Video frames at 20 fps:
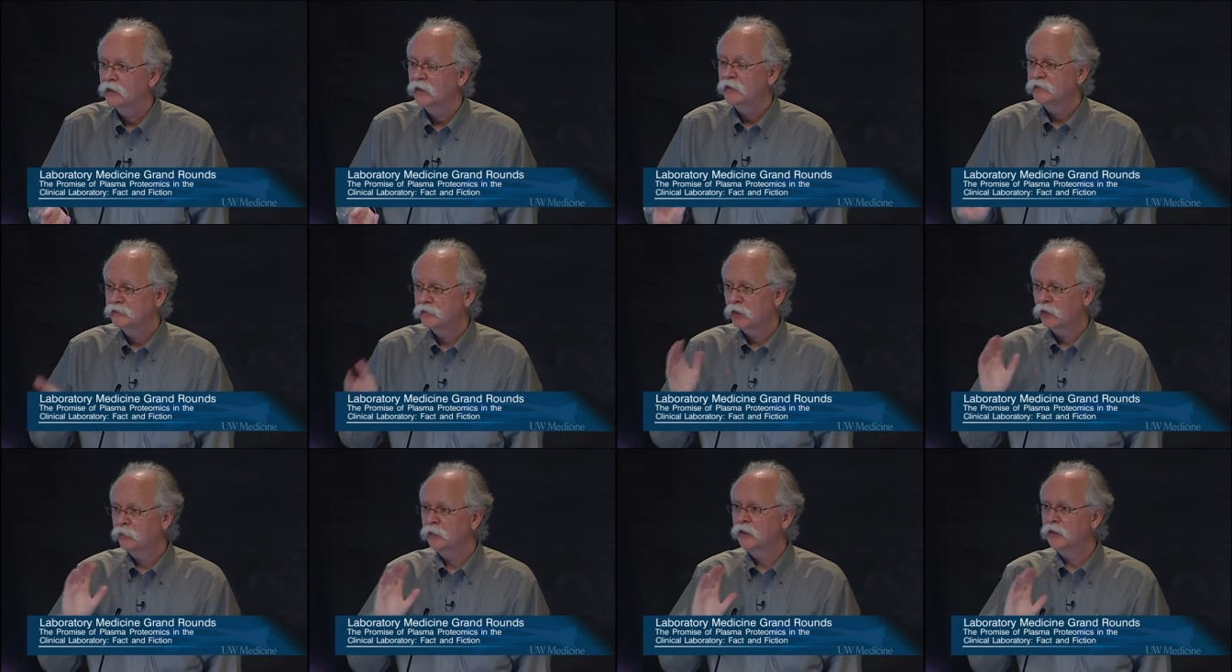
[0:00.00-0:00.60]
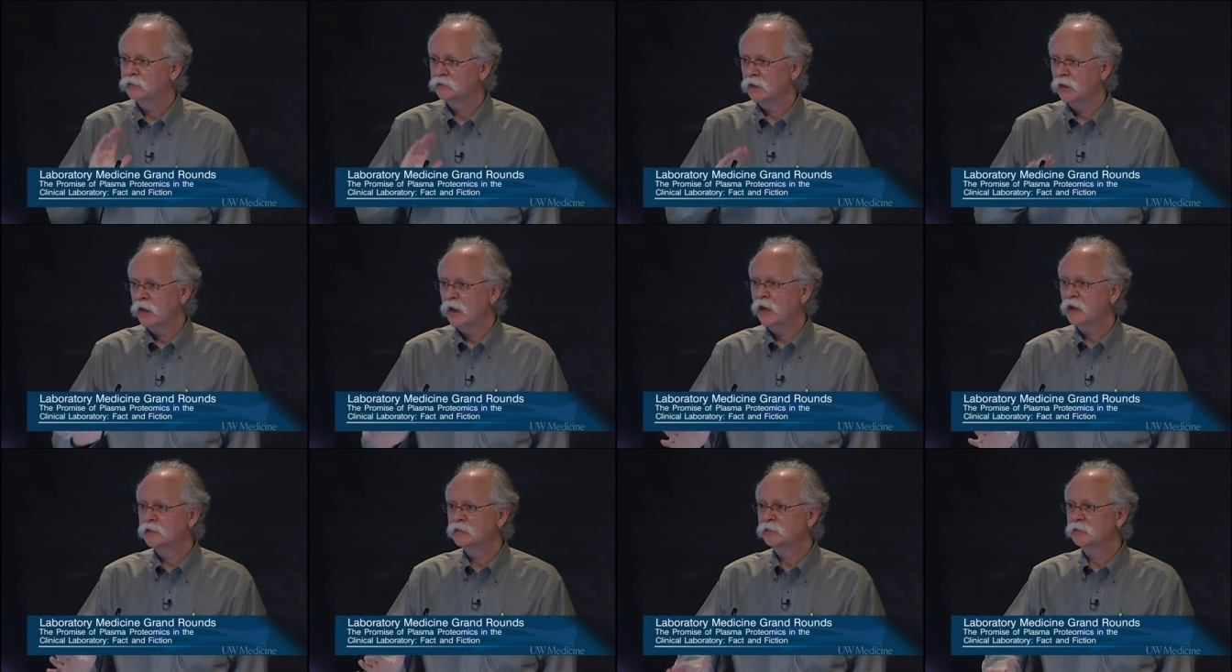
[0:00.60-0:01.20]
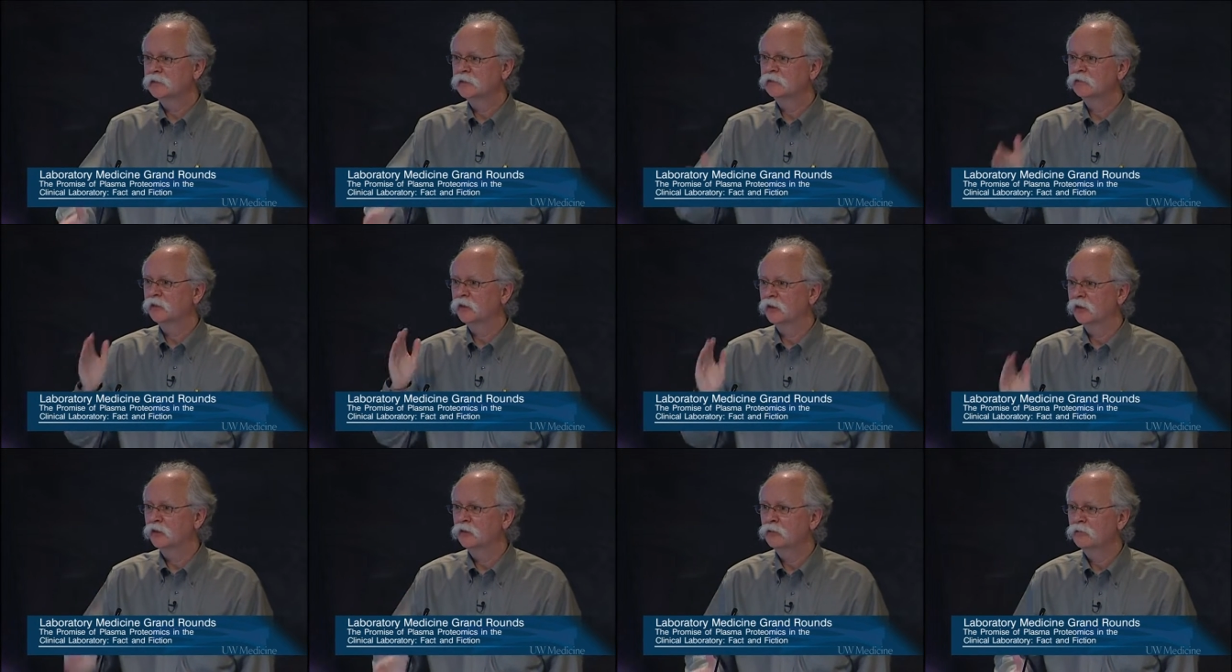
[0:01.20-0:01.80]
CRP is a non-specific
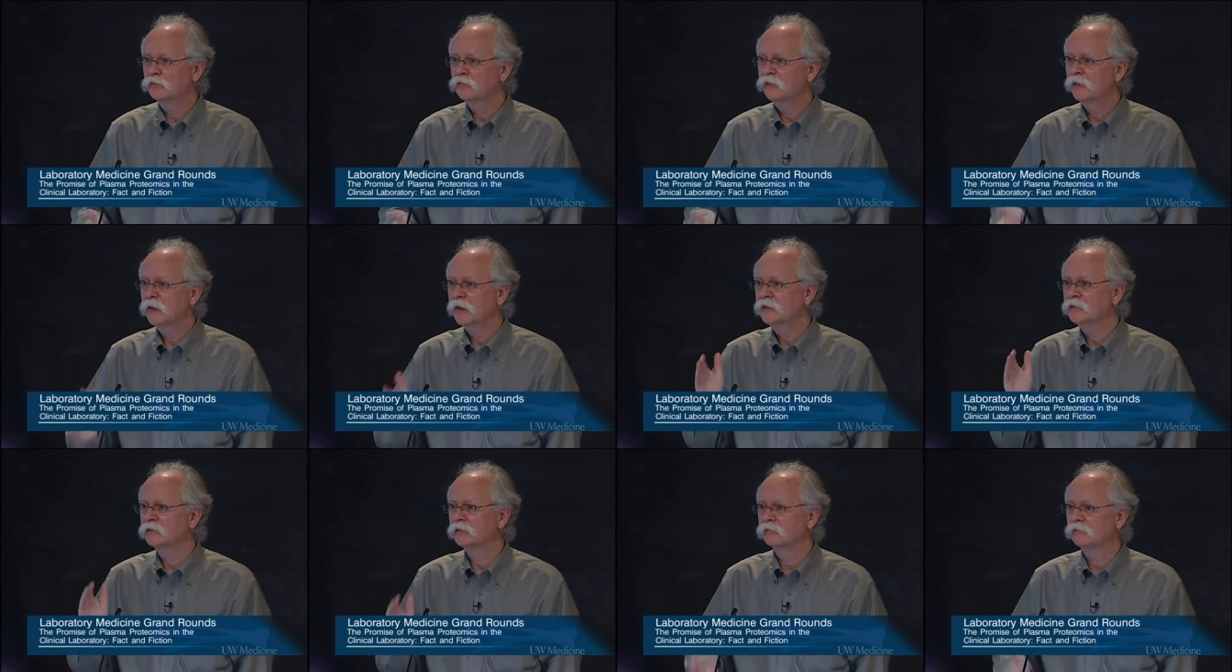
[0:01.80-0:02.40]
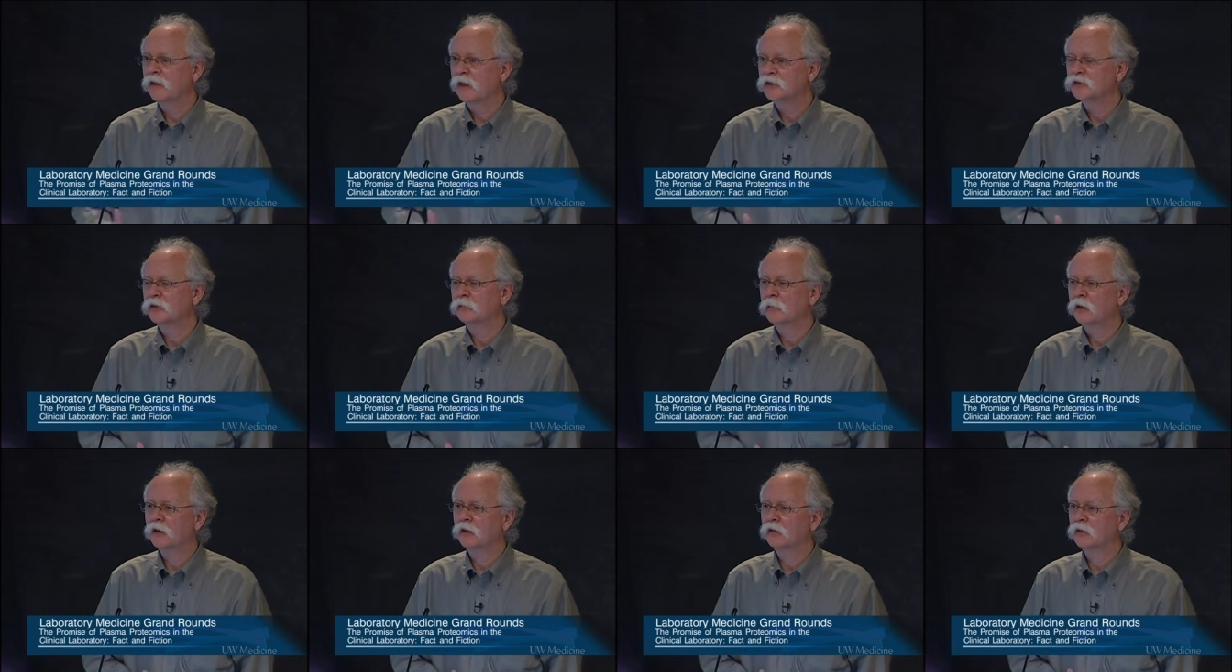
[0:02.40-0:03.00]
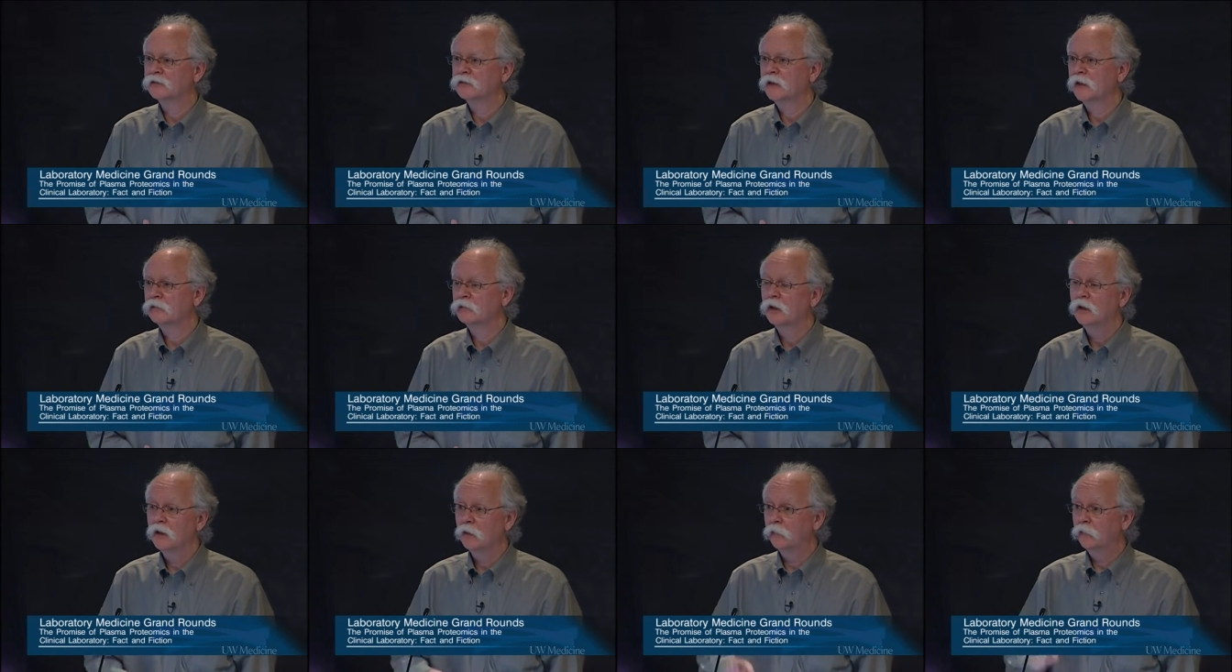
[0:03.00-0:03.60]
acute phase infection marker, etc.